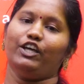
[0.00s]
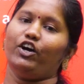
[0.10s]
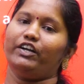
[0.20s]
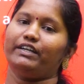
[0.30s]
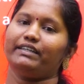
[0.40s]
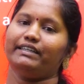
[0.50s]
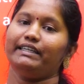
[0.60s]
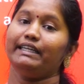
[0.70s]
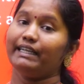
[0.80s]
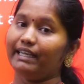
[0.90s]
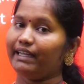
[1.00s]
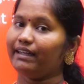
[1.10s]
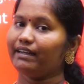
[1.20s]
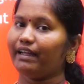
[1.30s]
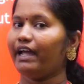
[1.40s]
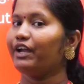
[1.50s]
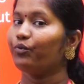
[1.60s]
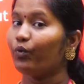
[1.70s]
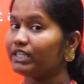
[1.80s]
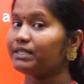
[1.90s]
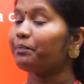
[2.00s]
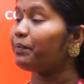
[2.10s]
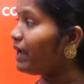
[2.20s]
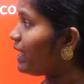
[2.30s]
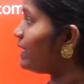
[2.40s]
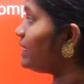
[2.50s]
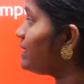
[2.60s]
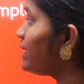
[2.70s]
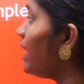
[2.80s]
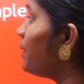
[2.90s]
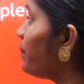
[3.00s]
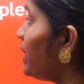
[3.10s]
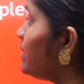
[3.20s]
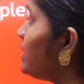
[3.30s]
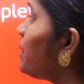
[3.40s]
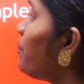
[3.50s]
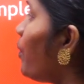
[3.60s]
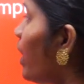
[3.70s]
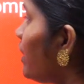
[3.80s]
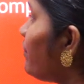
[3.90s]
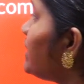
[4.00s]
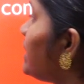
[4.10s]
thought. Clear? And what is a phrase? A phrase is a part of a